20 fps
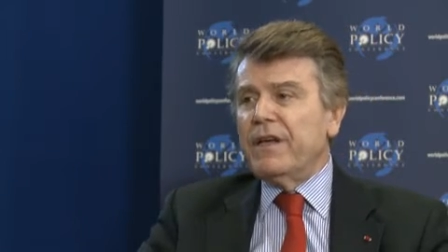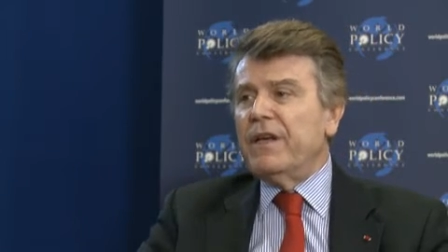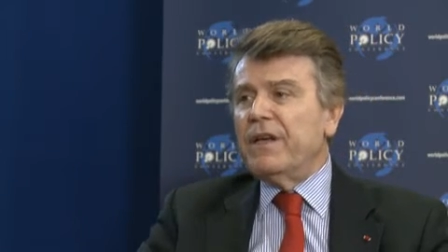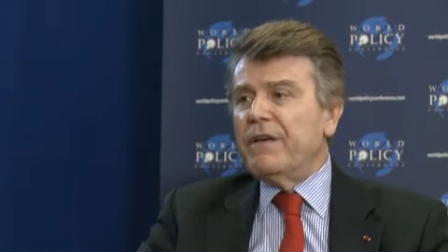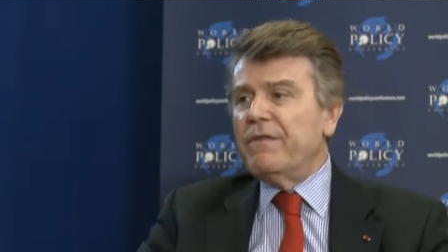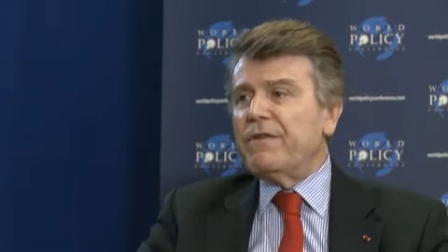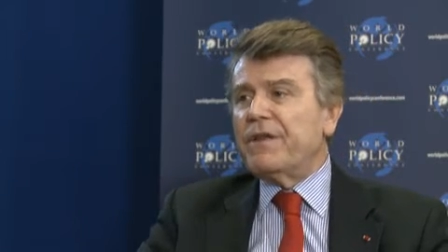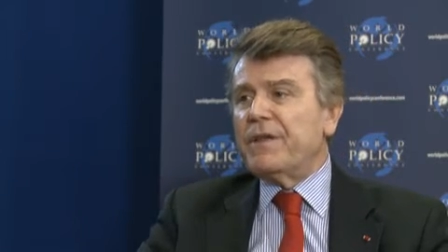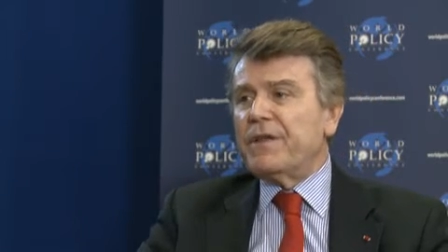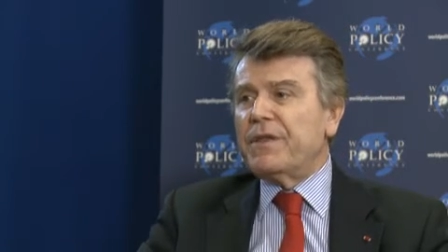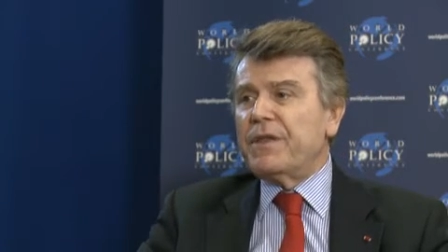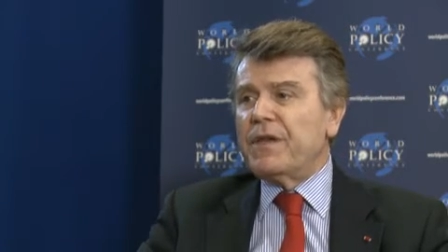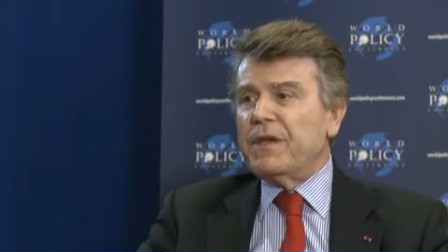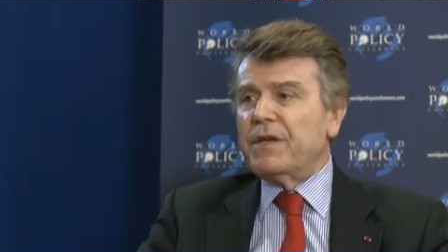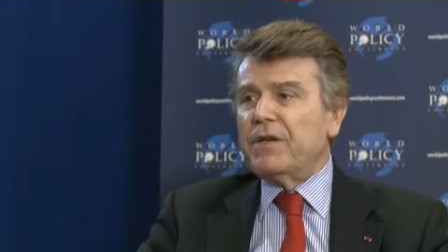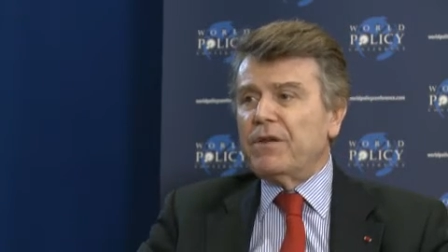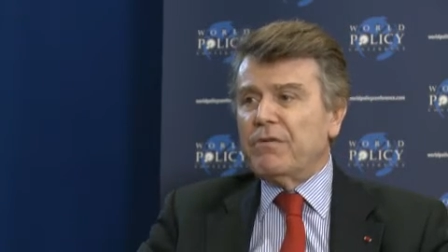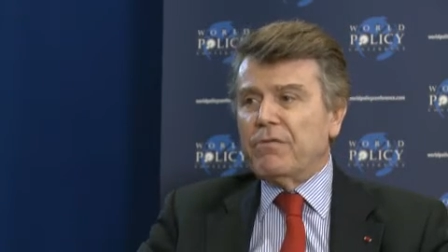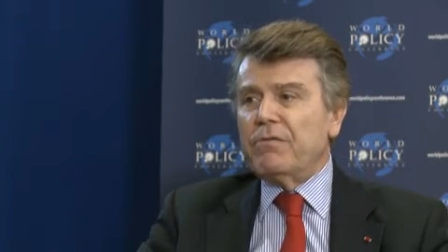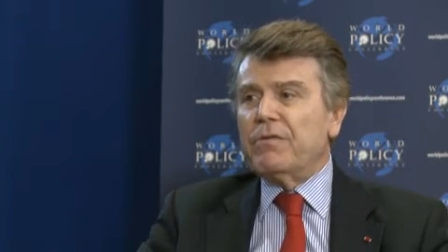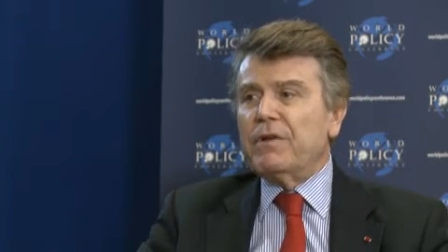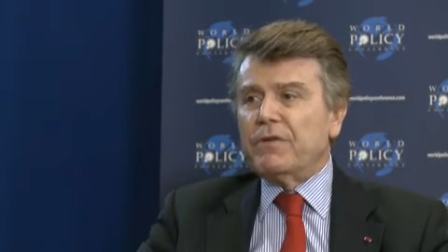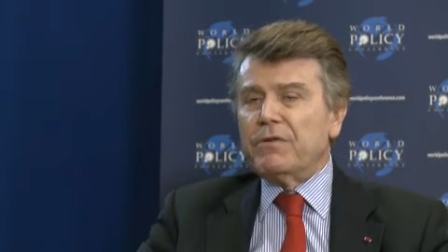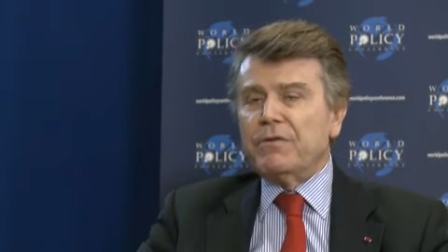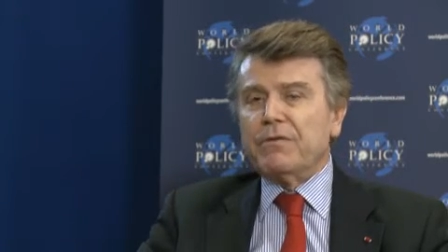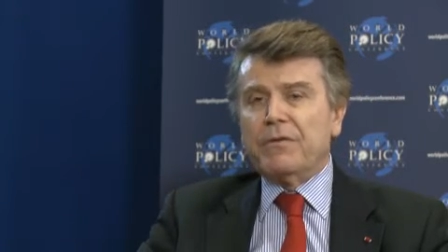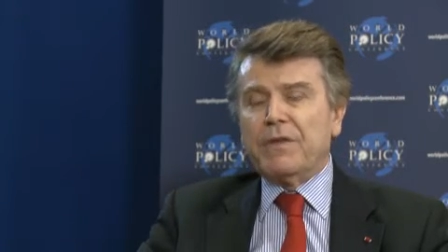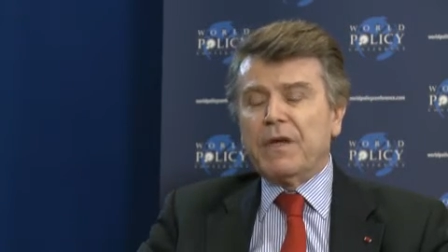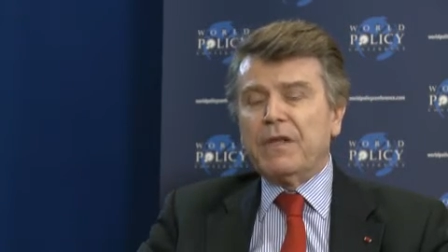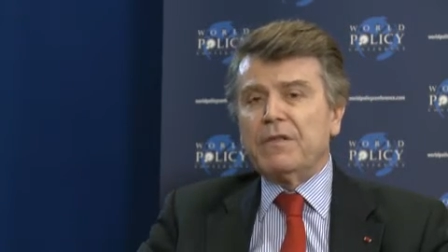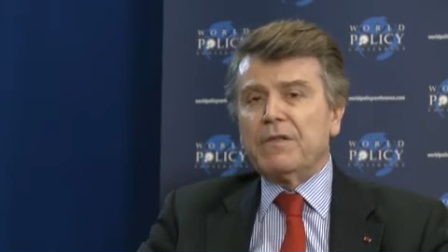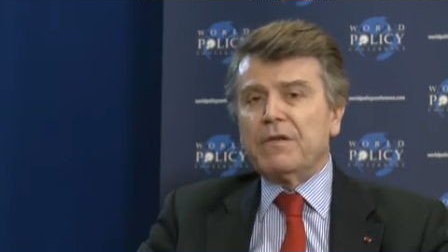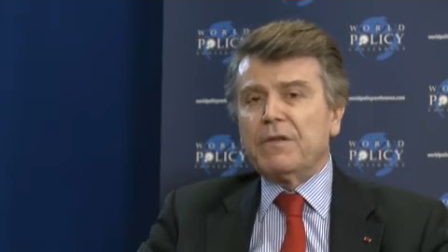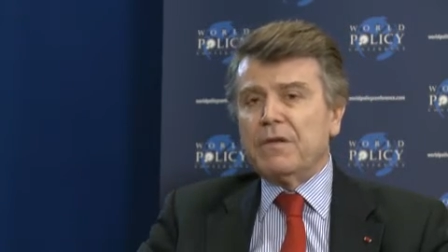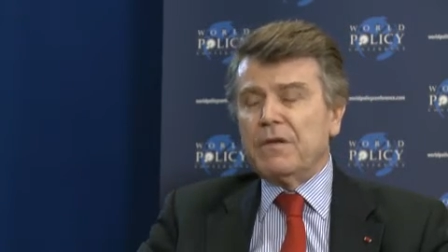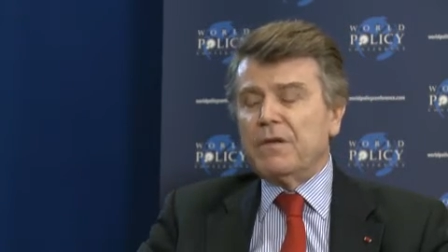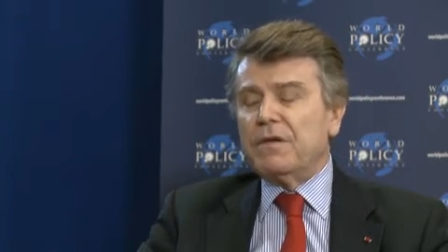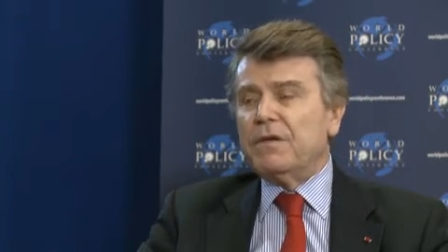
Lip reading: everything, and we will do that